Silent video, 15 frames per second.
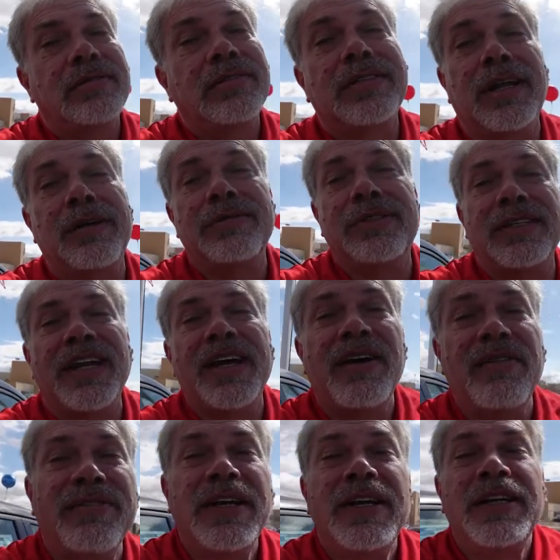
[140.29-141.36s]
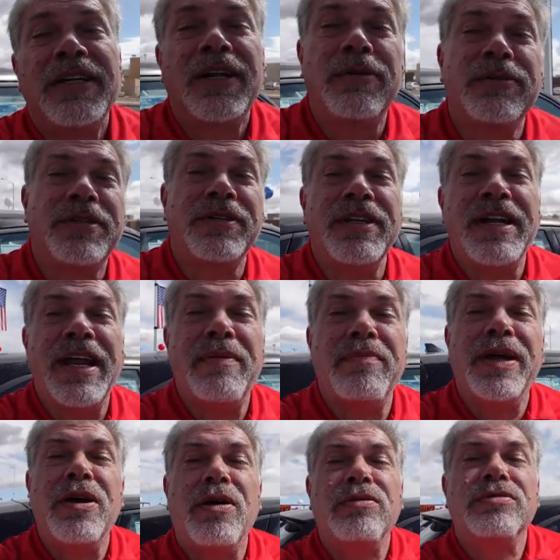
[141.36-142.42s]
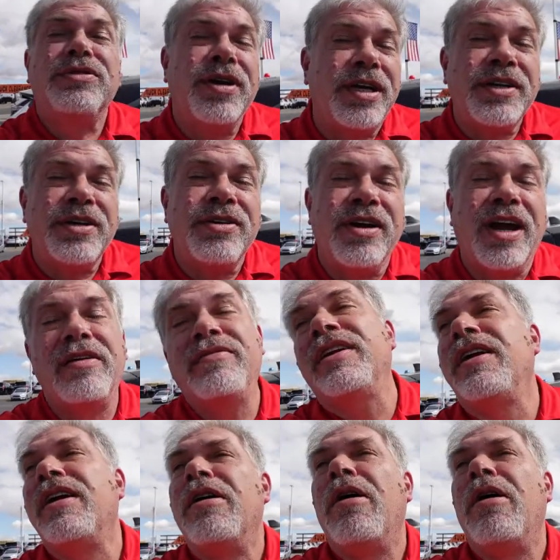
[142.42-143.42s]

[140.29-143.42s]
Close enough. Closer than that big old truck you're driving,